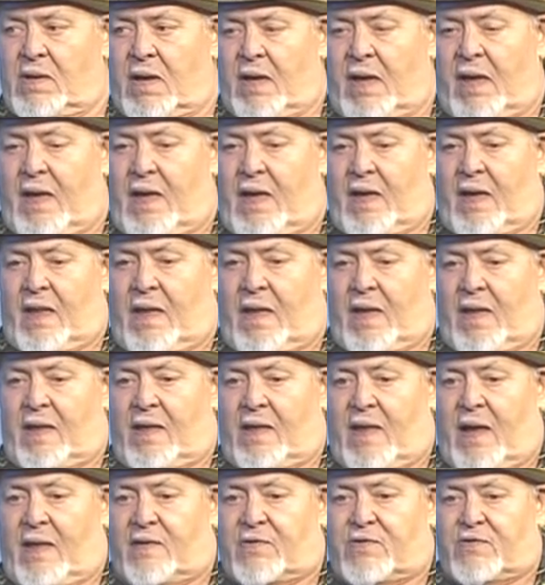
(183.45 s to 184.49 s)

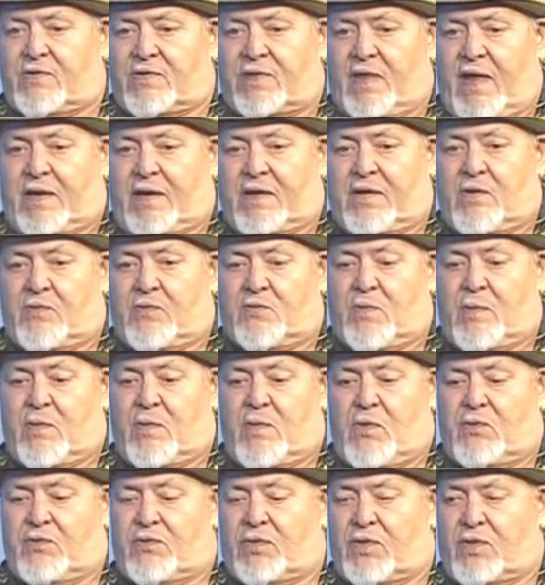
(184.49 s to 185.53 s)
I just like country
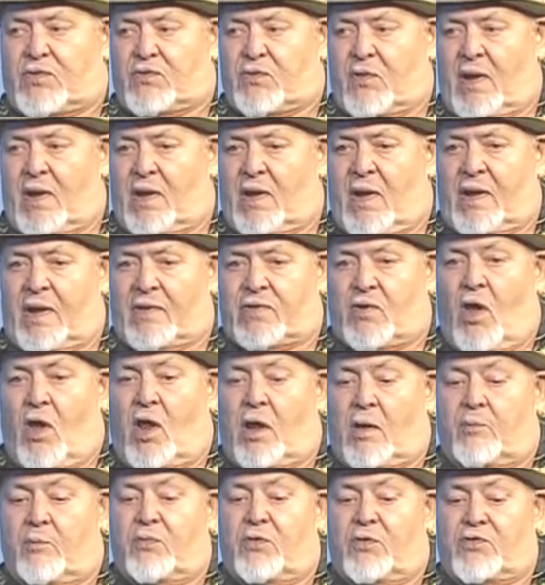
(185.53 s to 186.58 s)
music, so I liked
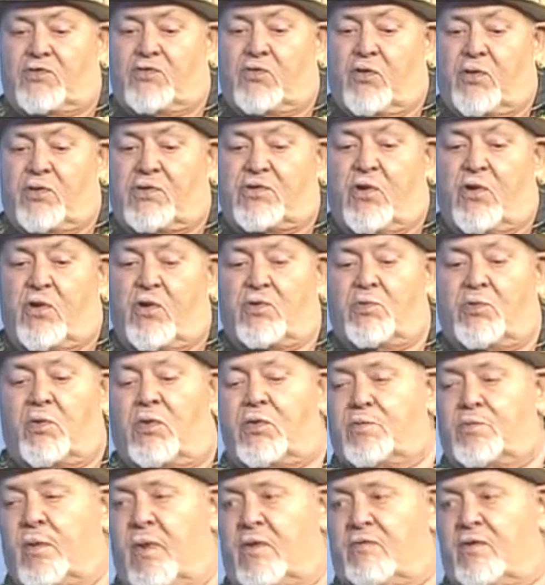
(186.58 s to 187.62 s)
all of them. But George Jones
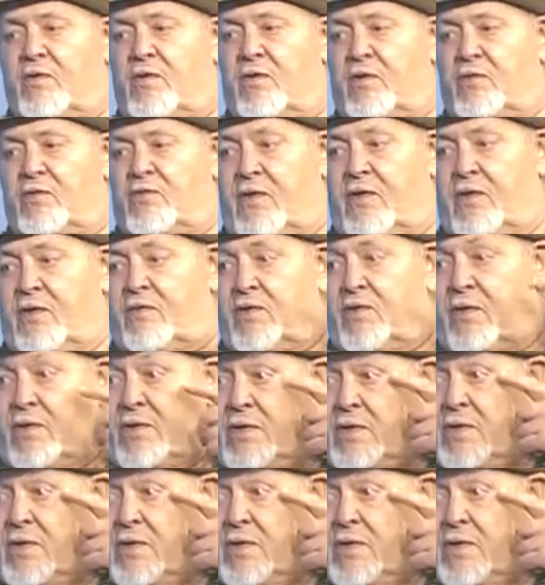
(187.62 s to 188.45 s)
was my very favorite.